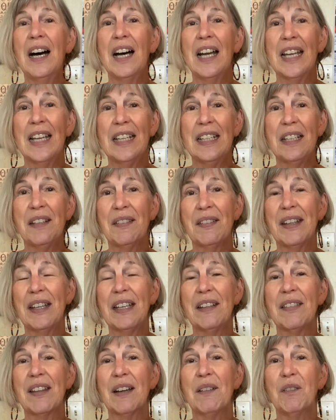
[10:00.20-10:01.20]

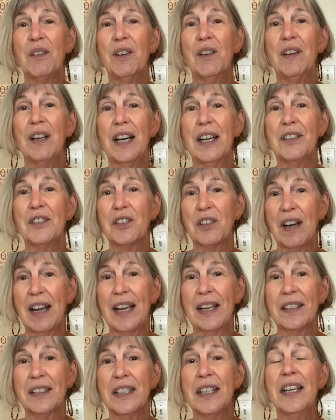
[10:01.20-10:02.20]
anything that will
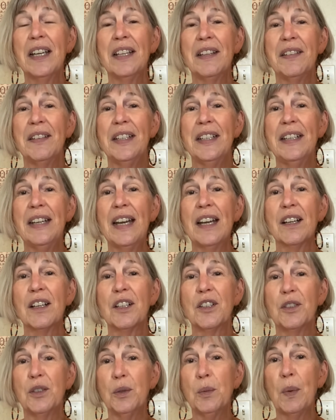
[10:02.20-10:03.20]
attract the
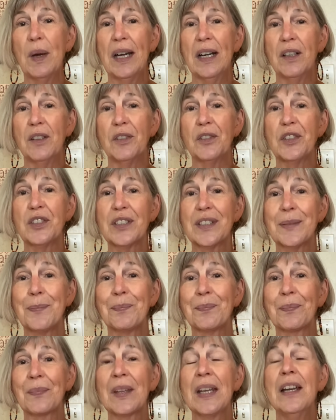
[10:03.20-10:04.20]
ne'er-do-wells.
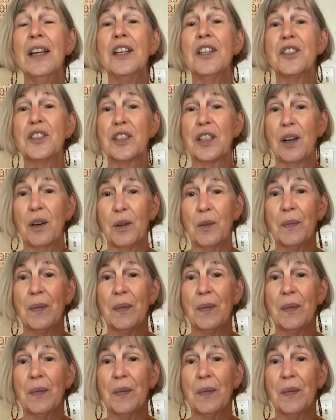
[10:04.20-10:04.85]
So